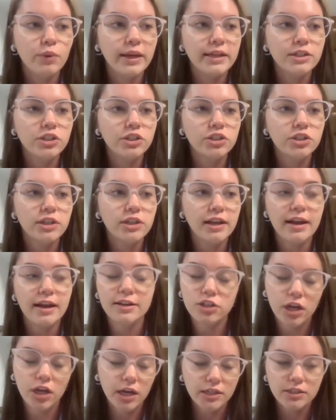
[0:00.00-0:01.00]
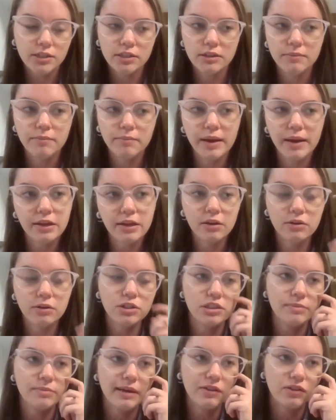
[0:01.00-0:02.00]
Which, and I talked to my
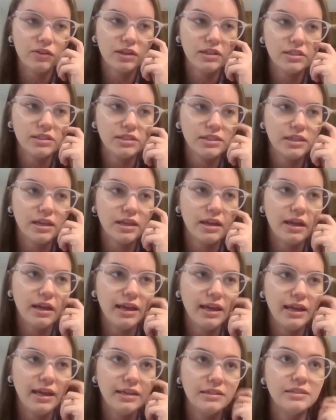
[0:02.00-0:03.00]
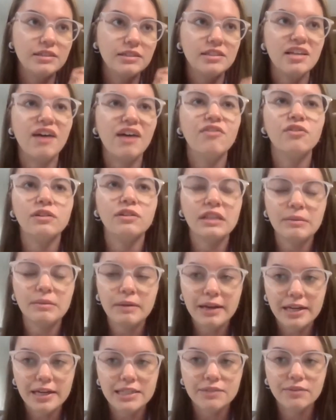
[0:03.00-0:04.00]
coaches about this, is definitely
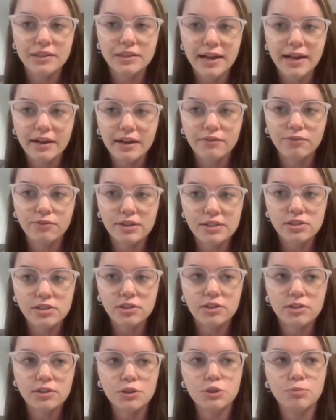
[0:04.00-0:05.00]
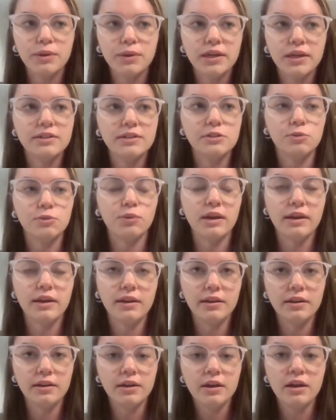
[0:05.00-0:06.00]
because of a lack of research. Because
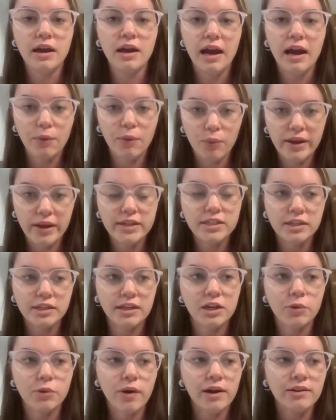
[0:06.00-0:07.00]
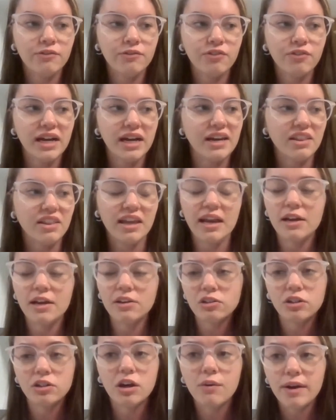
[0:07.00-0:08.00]
when I went to get qualified, they
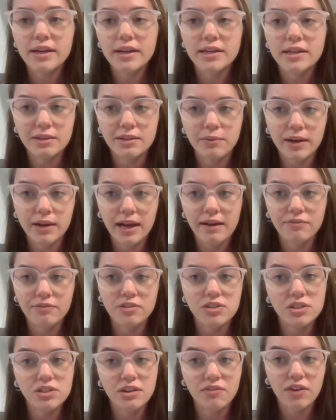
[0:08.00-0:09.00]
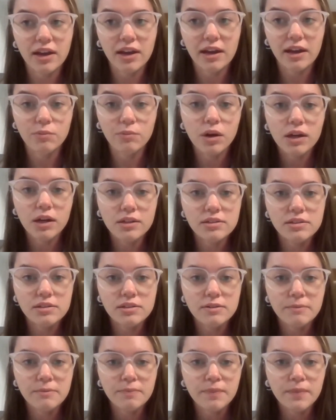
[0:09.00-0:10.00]
had no idea what half the stuff I had
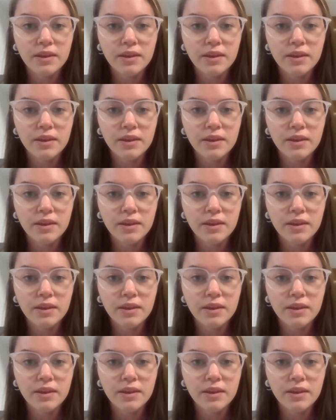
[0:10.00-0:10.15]
was.